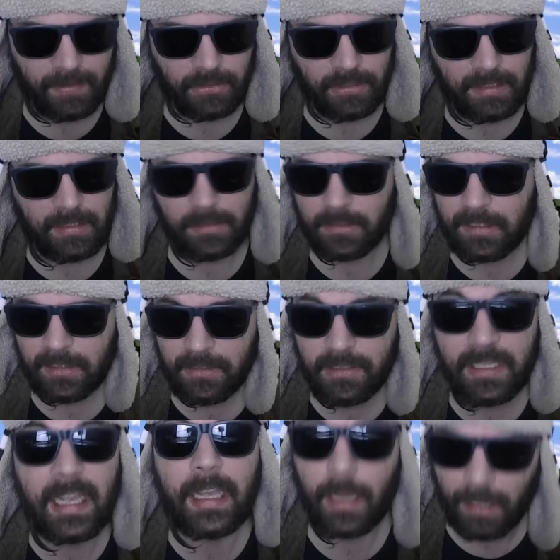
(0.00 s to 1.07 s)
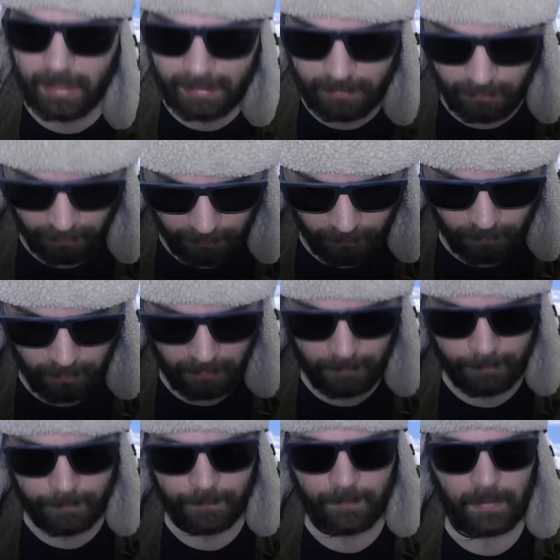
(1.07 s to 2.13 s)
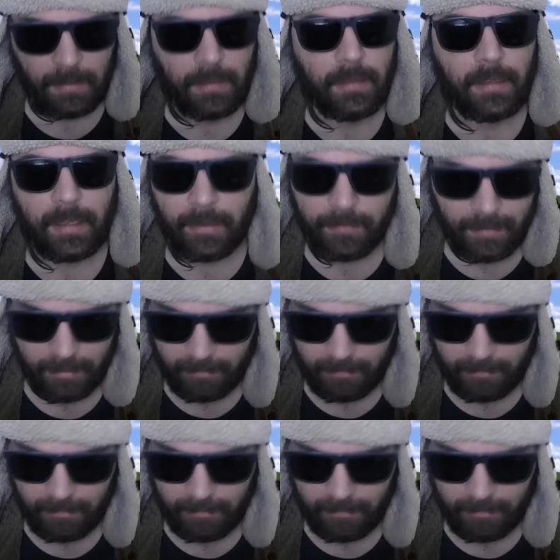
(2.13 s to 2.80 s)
engineers, can say, I know, and